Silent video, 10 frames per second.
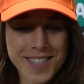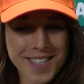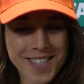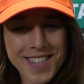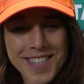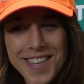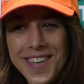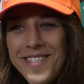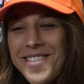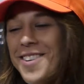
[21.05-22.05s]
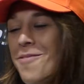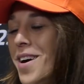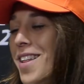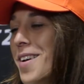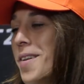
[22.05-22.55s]
this Instagram, you know.
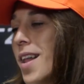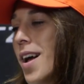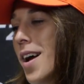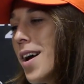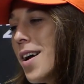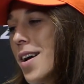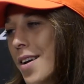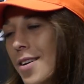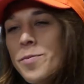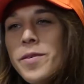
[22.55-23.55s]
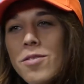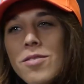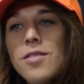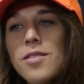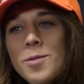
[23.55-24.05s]
But it's been
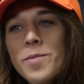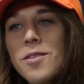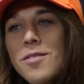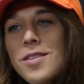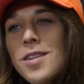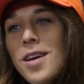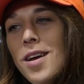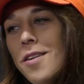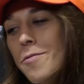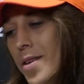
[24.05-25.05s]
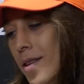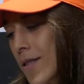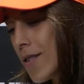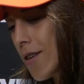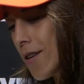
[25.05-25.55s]
good. It's been good. I've
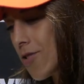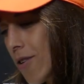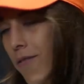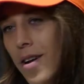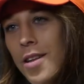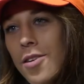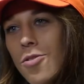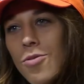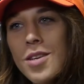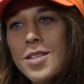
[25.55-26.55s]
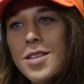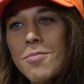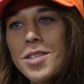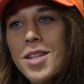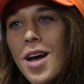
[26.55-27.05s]
been traveling, doing
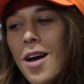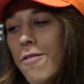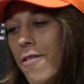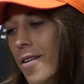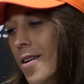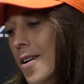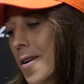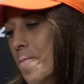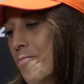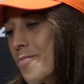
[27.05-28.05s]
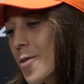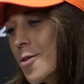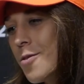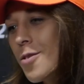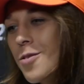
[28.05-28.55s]
some stuff.
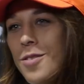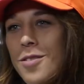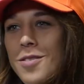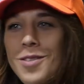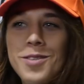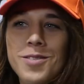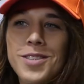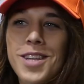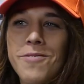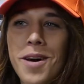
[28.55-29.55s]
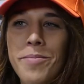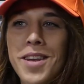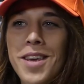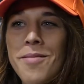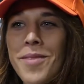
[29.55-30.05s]
Good stuff
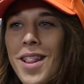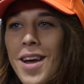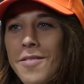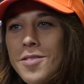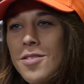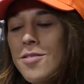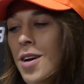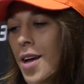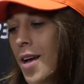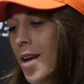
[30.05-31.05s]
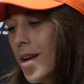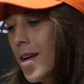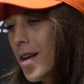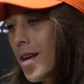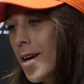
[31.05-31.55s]
happening in my life. So
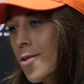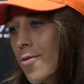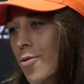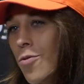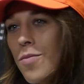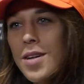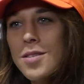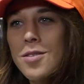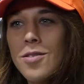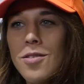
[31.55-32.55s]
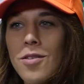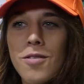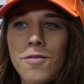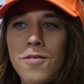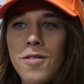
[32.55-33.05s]
I took 2 months off,